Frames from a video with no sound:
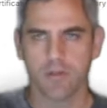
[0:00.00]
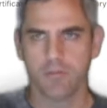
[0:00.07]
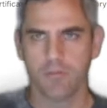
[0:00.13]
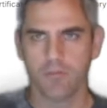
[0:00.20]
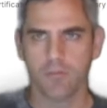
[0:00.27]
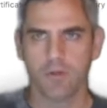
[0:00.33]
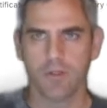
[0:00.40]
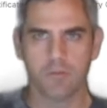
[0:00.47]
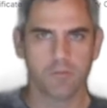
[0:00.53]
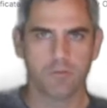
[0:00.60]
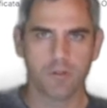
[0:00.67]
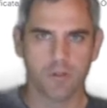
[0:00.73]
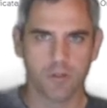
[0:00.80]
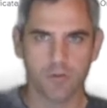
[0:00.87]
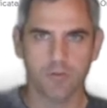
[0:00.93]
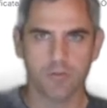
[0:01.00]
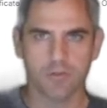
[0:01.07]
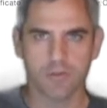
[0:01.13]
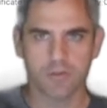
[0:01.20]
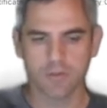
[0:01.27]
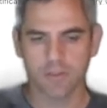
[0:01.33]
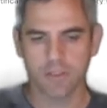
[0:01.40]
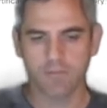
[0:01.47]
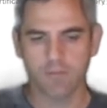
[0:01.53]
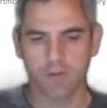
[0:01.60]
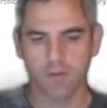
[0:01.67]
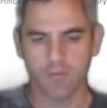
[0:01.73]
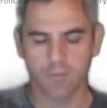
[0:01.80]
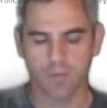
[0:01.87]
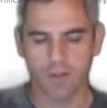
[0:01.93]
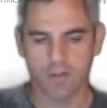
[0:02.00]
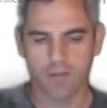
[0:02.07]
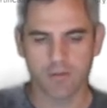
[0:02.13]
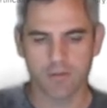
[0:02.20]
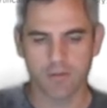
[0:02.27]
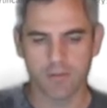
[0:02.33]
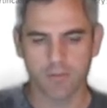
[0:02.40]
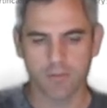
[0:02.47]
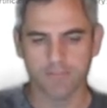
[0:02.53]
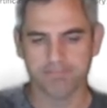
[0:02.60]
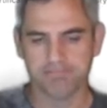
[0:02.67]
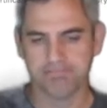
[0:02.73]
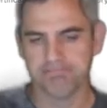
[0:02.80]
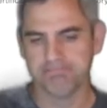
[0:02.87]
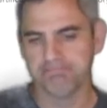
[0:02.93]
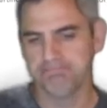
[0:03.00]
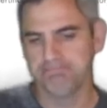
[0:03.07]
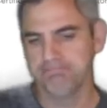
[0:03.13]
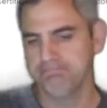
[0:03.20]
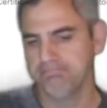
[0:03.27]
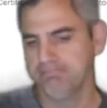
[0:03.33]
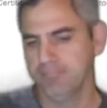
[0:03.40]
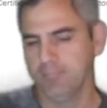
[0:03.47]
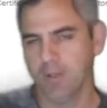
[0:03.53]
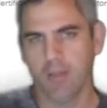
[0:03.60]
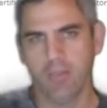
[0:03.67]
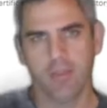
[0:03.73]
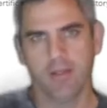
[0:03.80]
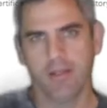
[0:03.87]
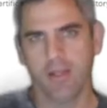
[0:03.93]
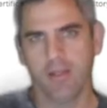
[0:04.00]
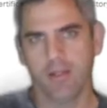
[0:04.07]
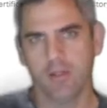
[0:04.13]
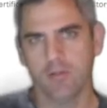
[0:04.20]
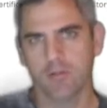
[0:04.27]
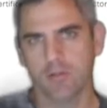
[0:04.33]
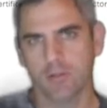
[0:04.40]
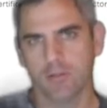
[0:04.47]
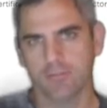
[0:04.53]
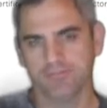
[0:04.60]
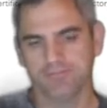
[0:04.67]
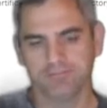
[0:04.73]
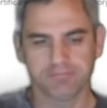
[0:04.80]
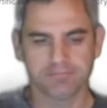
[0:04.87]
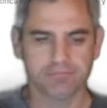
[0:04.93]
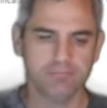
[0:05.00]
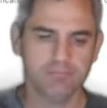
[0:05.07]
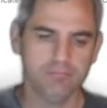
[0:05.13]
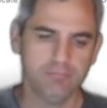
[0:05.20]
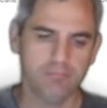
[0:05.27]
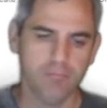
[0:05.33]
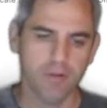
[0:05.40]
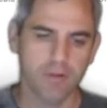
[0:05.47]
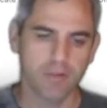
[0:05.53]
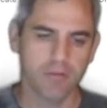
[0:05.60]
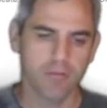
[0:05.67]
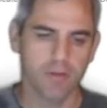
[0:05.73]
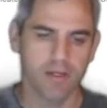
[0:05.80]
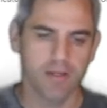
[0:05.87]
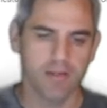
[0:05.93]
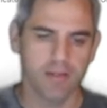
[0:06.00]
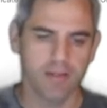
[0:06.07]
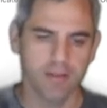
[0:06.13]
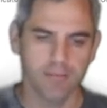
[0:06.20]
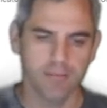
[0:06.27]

what you would use if you ever wanted to authenticate a user through AD.